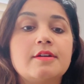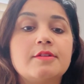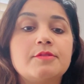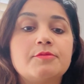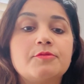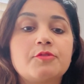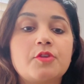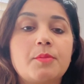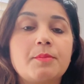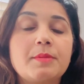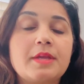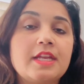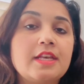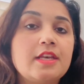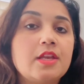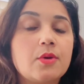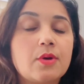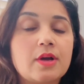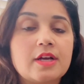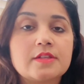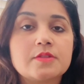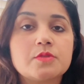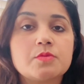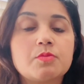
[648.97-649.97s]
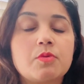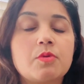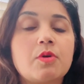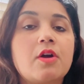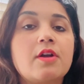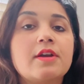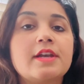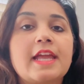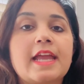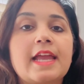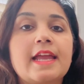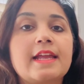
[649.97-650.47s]
from Edu
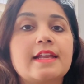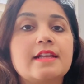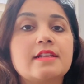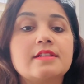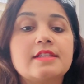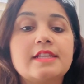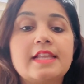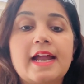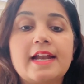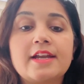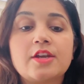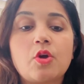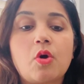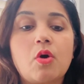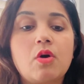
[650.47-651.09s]
Hubspot, and that